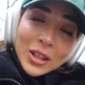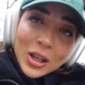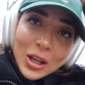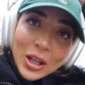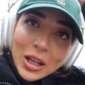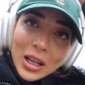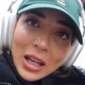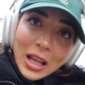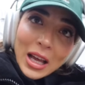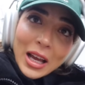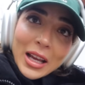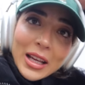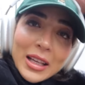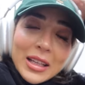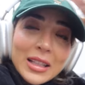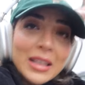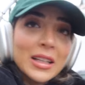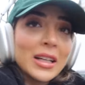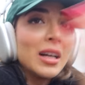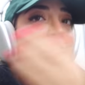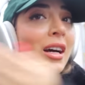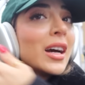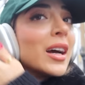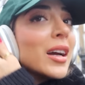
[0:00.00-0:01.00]
Not like
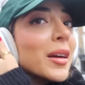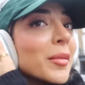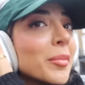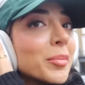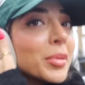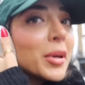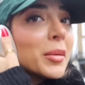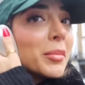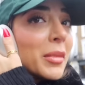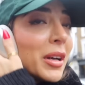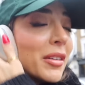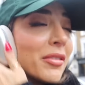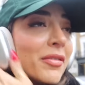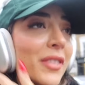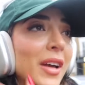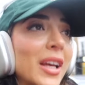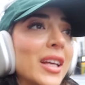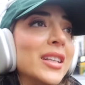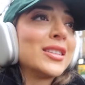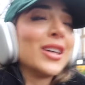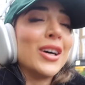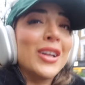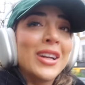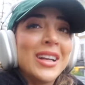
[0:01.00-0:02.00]
I put my
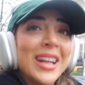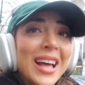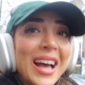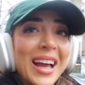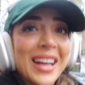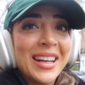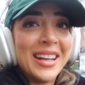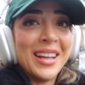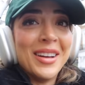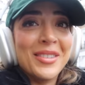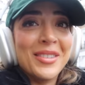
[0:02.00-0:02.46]
face online